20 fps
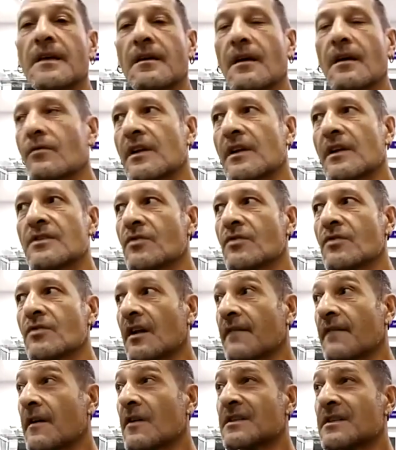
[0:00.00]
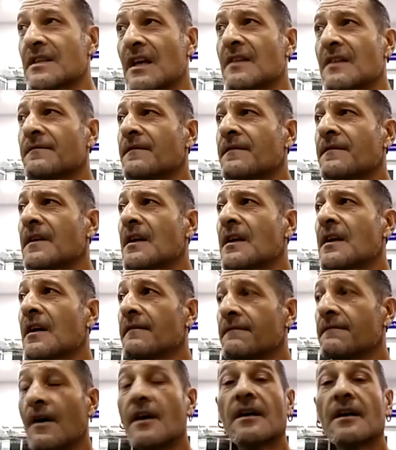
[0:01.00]
I really enjoyed it. I felt safe.
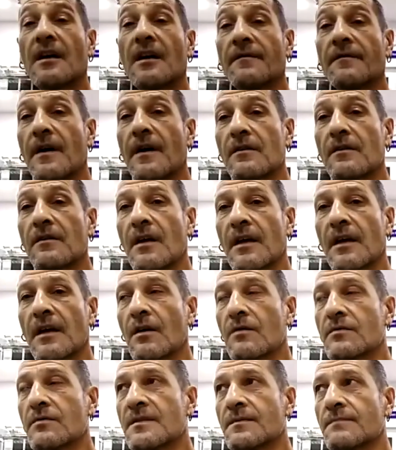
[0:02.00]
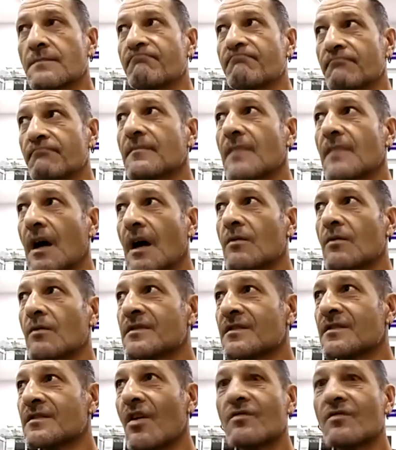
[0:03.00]
Finally, I felt like I was, I
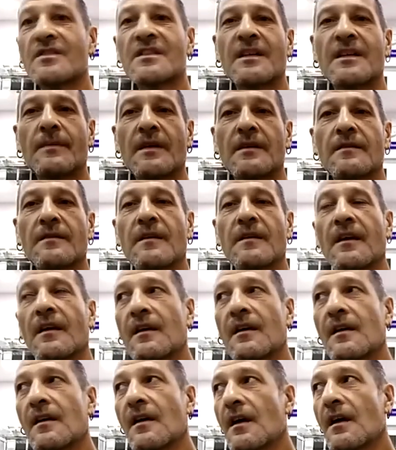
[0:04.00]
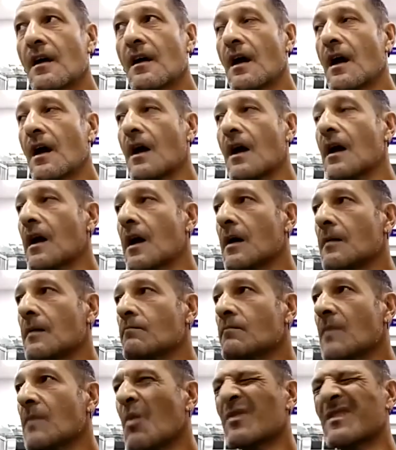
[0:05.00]
was onto something. Um, I
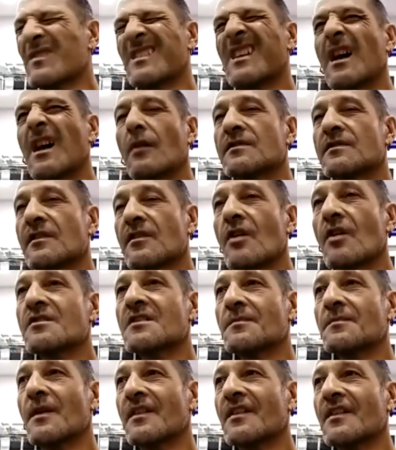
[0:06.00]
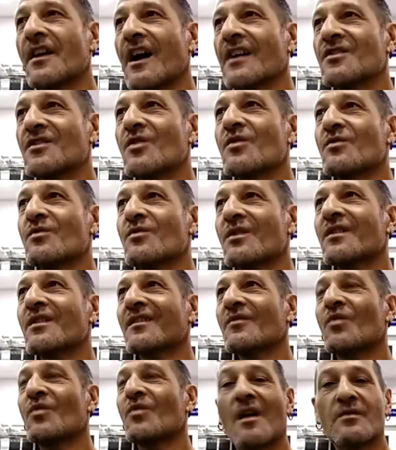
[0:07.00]
wouldn't say I was lost, but I knew
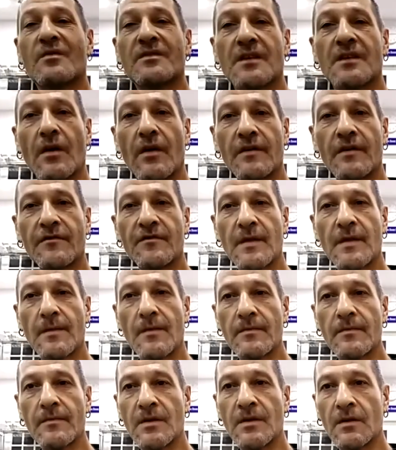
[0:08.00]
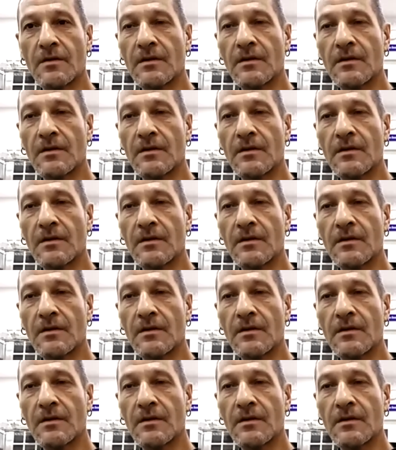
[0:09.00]
where I was going from that moment on.